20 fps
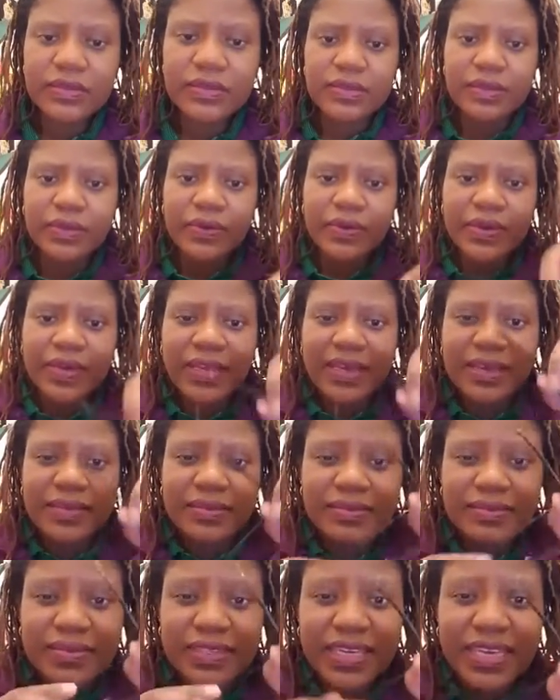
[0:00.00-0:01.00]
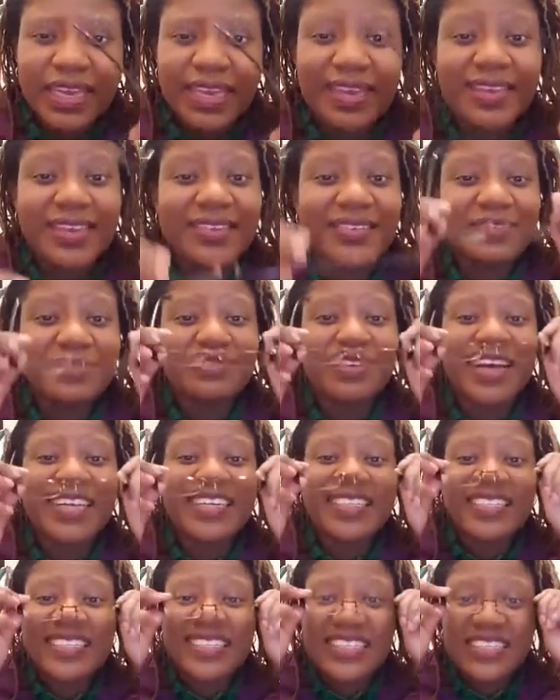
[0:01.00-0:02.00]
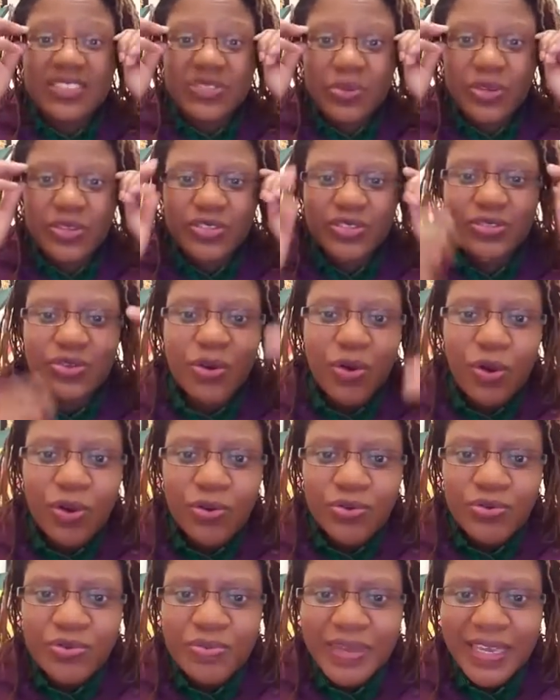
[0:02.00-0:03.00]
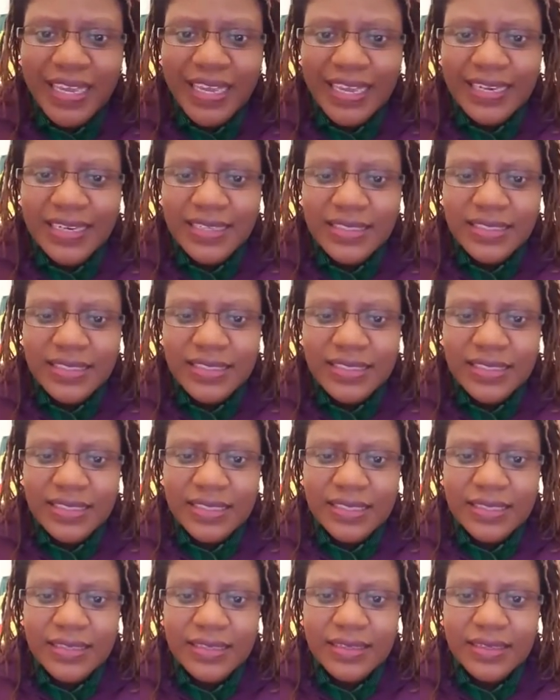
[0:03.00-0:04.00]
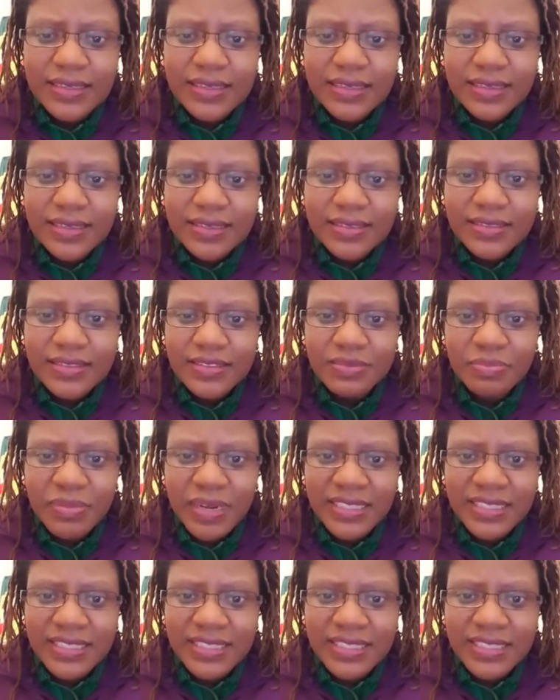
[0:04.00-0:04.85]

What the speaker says: Okay. Vanity has got no room here. Let's see. Okay,